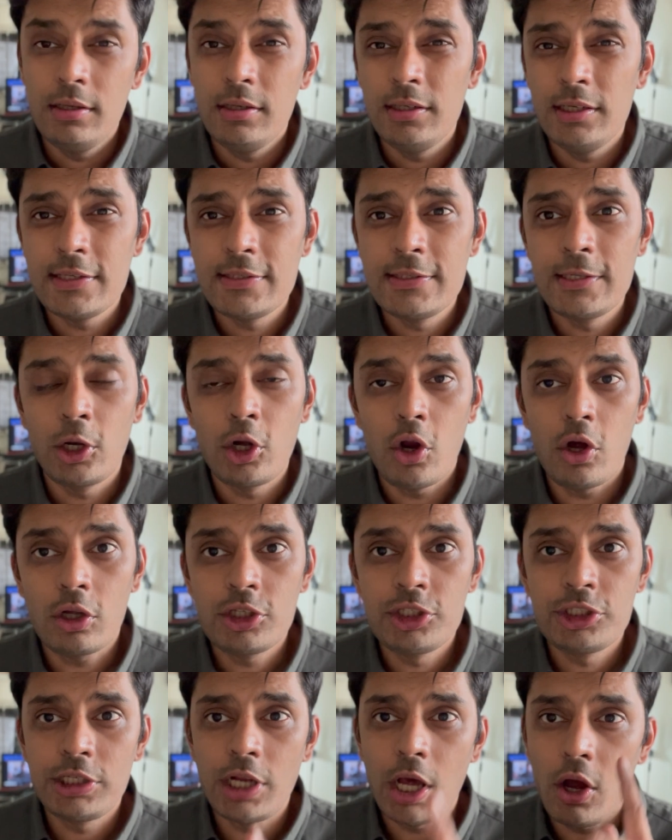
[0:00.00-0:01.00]
Does the
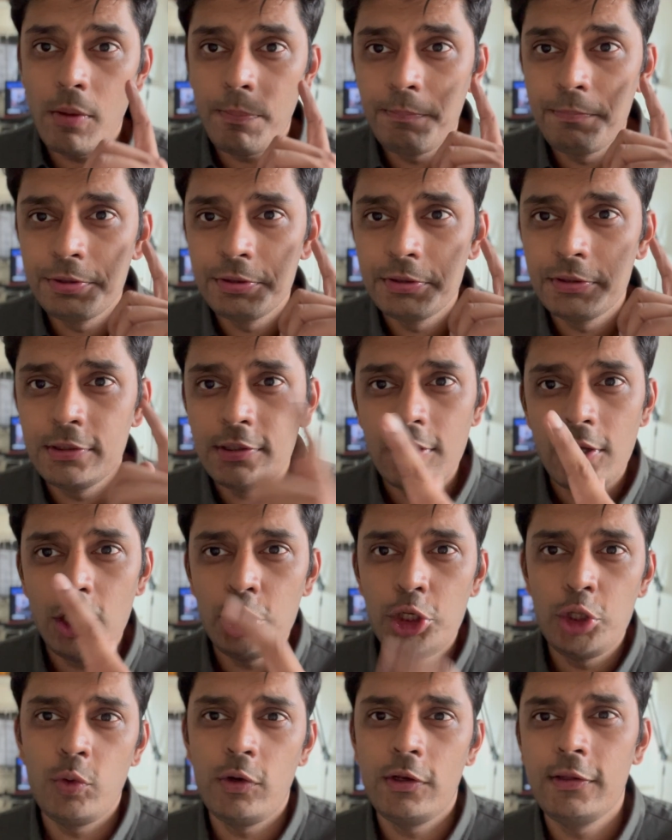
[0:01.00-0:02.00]
clock stop
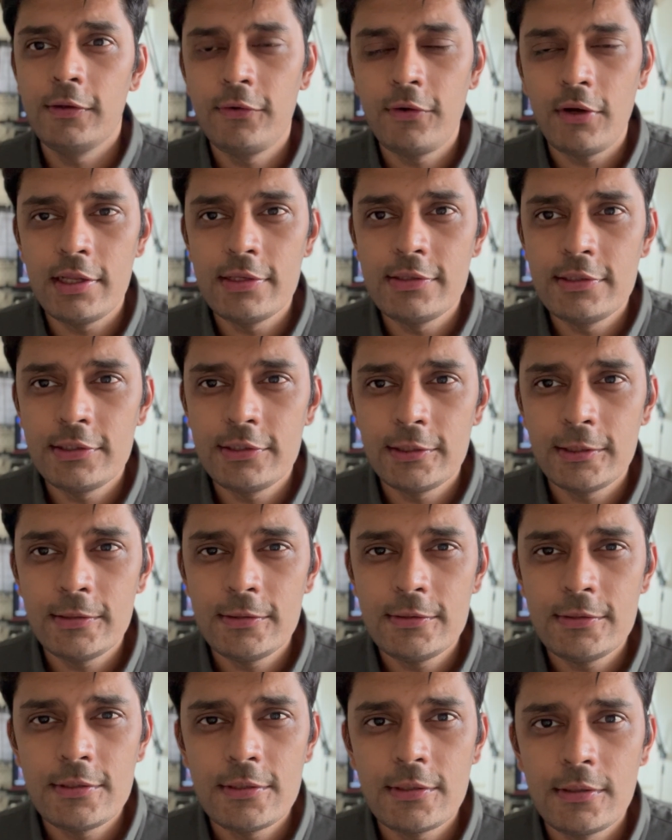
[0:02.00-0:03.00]
during the
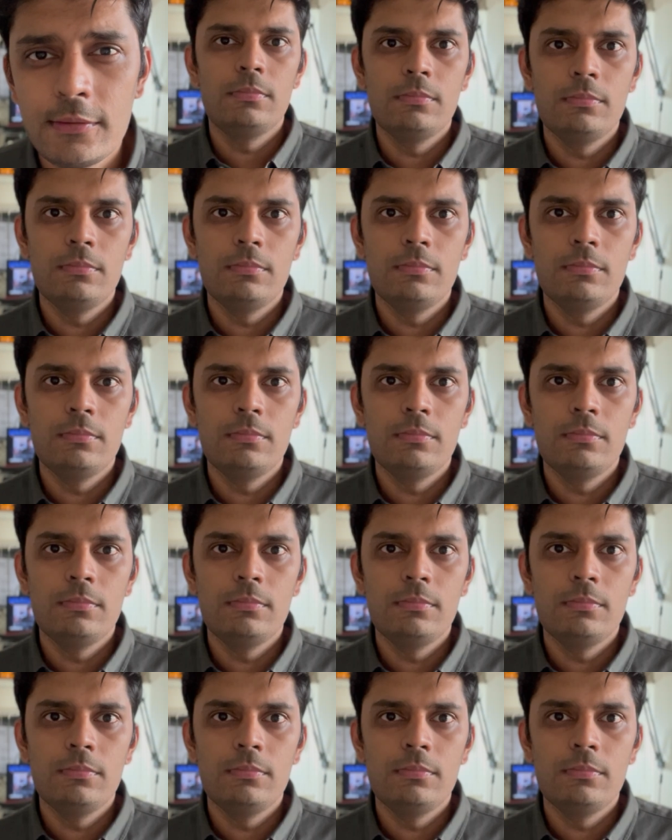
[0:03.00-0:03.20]
transitions?